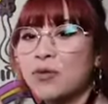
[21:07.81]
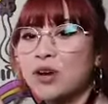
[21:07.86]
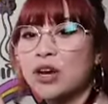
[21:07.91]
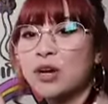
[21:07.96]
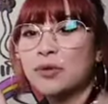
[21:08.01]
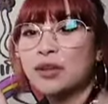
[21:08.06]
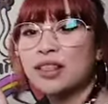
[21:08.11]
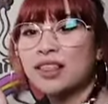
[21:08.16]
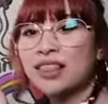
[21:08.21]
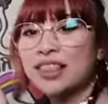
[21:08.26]
We
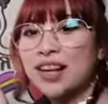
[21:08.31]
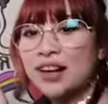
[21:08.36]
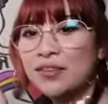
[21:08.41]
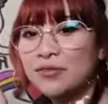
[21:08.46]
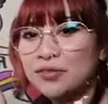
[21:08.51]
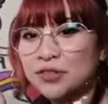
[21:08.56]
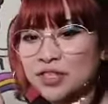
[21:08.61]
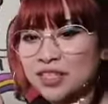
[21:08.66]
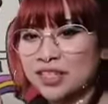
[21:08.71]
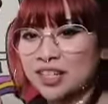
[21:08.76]
would
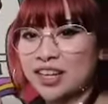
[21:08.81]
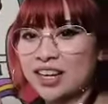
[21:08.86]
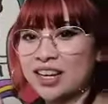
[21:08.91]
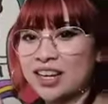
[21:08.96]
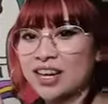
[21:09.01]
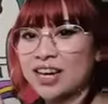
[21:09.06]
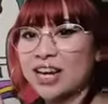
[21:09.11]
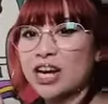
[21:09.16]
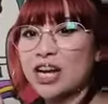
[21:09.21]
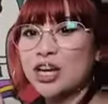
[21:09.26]
love to
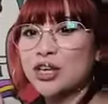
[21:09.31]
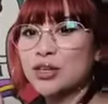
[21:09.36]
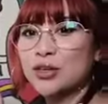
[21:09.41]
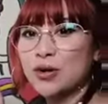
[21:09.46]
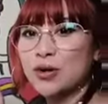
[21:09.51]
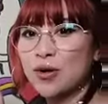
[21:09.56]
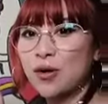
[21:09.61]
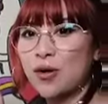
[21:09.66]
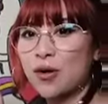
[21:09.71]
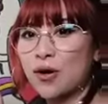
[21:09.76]
see
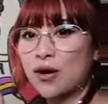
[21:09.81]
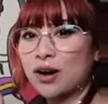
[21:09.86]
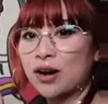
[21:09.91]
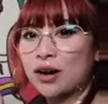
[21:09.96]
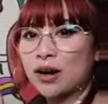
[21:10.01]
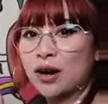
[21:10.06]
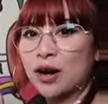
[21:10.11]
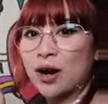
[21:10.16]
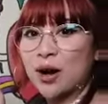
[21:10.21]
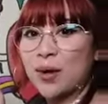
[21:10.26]
your
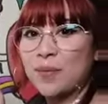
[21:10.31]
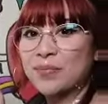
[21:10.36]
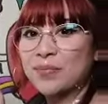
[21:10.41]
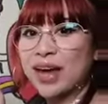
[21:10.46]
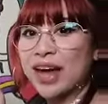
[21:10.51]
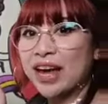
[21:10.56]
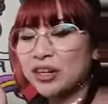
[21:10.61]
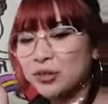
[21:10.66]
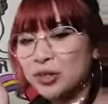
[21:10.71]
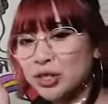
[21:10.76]

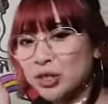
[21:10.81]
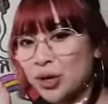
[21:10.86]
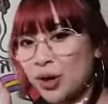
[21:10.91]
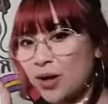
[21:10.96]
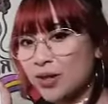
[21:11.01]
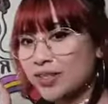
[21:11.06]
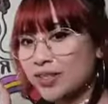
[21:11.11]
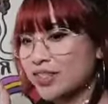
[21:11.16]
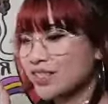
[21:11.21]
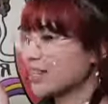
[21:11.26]
end
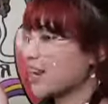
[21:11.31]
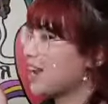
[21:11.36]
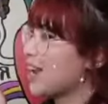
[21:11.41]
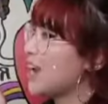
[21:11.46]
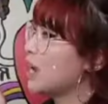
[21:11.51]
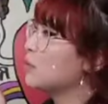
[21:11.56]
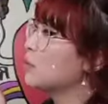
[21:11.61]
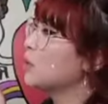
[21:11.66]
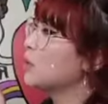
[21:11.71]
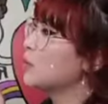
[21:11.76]
results,
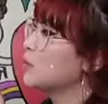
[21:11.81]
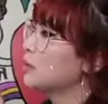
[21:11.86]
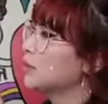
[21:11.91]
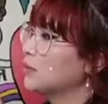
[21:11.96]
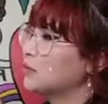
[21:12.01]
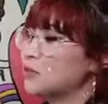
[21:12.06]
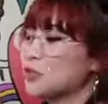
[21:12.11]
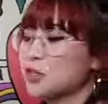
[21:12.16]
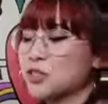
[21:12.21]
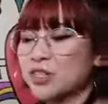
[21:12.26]
and we would
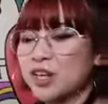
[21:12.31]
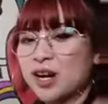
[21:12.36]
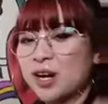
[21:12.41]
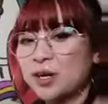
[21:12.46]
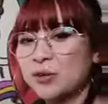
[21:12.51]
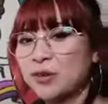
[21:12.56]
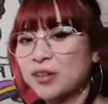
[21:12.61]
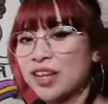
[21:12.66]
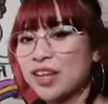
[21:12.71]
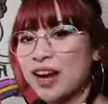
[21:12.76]
love to share
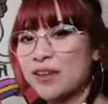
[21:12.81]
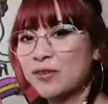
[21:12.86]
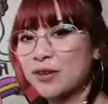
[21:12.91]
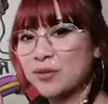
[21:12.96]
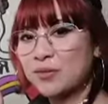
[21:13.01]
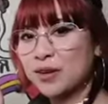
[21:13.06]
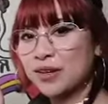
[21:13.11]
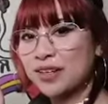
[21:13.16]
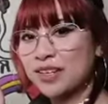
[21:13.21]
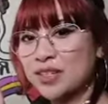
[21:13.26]
it with
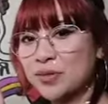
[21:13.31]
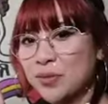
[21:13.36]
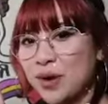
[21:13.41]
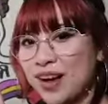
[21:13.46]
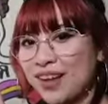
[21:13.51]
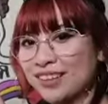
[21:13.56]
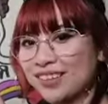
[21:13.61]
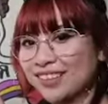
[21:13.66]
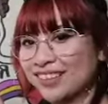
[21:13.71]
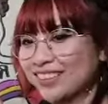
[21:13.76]
everyone as well.